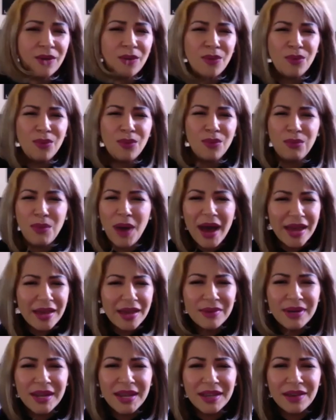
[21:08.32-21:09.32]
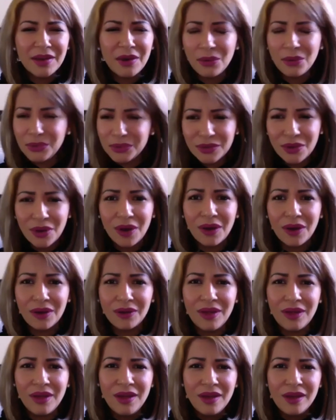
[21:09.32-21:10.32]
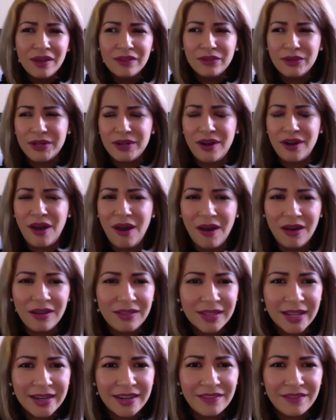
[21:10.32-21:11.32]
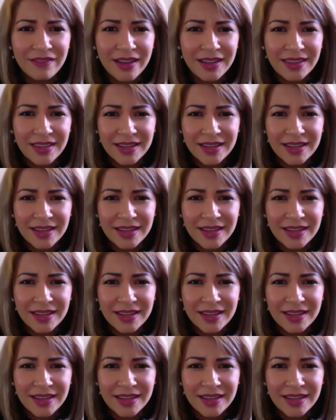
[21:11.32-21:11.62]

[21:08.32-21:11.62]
why would I cold call for an online event?